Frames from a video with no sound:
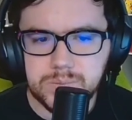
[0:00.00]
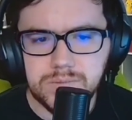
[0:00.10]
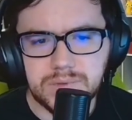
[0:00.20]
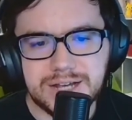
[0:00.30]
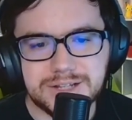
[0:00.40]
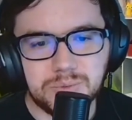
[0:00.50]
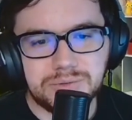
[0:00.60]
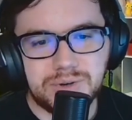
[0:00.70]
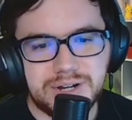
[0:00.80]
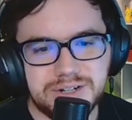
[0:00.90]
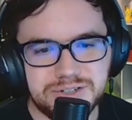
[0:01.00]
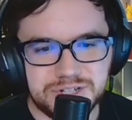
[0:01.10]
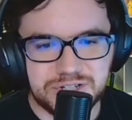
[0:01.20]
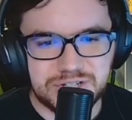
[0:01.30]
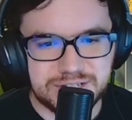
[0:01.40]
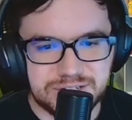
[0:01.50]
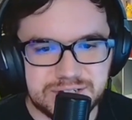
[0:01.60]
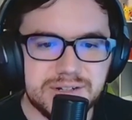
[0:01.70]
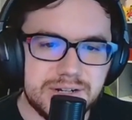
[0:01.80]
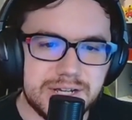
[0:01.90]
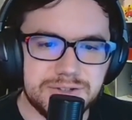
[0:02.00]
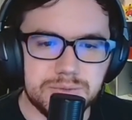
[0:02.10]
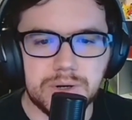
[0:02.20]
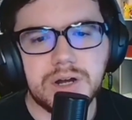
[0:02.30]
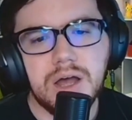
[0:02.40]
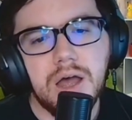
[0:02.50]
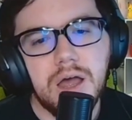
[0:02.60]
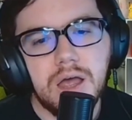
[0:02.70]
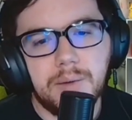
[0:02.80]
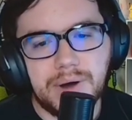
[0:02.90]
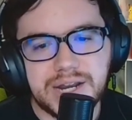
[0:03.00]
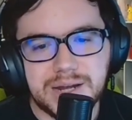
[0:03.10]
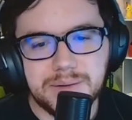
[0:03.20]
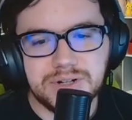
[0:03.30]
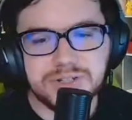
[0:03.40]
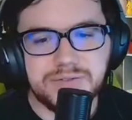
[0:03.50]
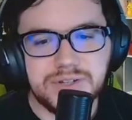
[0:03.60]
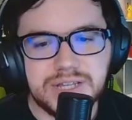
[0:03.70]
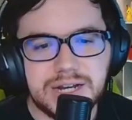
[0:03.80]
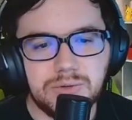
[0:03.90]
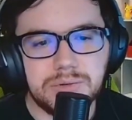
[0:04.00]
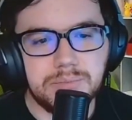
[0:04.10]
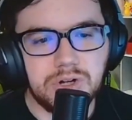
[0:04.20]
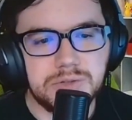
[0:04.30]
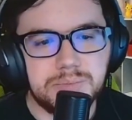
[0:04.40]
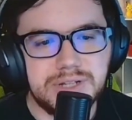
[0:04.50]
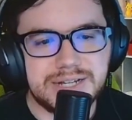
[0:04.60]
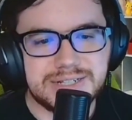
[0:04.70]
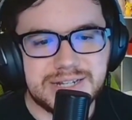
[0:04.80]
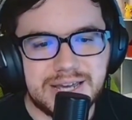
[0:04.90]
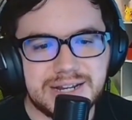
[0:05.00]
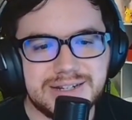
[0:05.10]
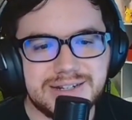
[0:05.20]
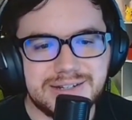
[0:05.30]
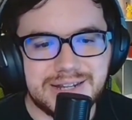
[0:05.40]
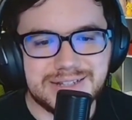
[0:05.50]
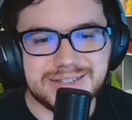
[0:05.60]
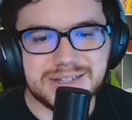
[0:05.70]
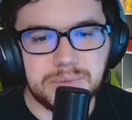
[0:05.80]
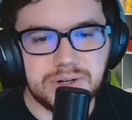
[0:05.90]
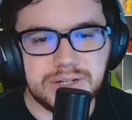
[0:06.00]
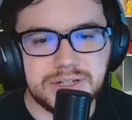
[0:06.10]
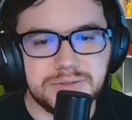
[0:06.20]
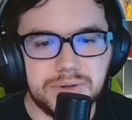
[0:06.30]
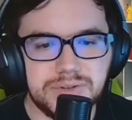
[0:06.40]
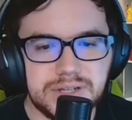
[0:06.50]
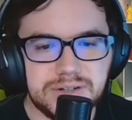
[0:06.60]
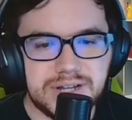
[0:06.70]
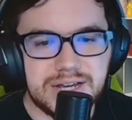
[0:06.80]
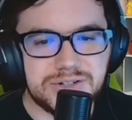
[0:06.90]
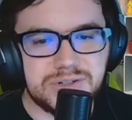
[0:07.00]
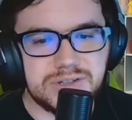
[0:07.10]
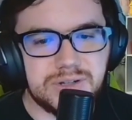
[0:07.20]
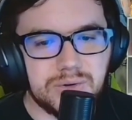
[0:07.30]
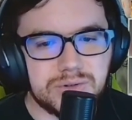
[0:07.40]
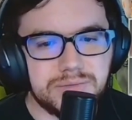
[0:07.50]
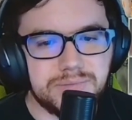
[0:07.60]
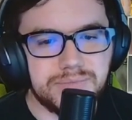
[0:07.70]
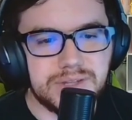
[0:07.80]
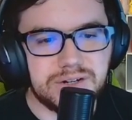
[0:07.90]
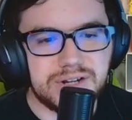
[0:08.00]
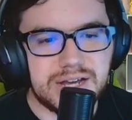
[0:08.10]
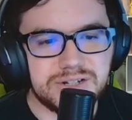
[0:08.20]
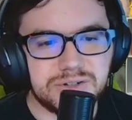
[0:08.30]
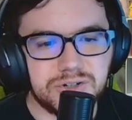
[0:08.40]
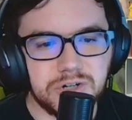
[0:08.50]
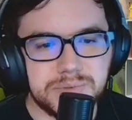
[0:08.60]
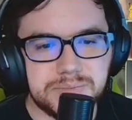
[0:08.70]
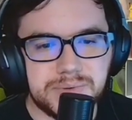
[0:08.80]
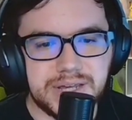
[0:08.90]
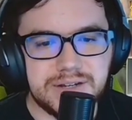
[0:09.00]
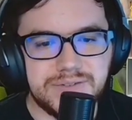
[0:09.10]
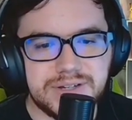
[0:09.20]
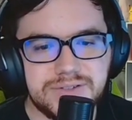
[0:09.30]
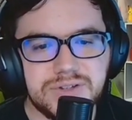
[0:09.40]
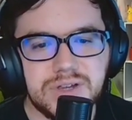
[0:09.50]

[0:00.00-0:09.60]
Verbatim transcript: As one Redditor suggested, nice work, my neighbor is affiliated with multiple ecstatic dance communities, both international and local. The international group has planned events